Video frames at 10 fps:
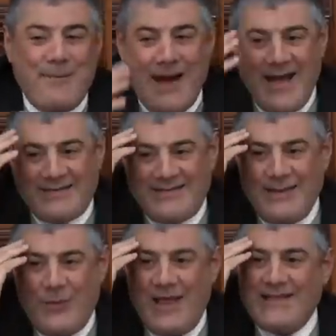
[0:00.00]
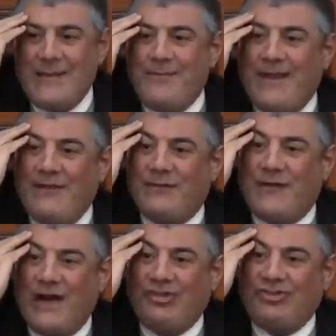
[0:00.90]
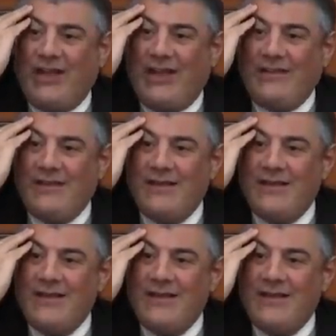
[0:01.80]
But the way the brain functions,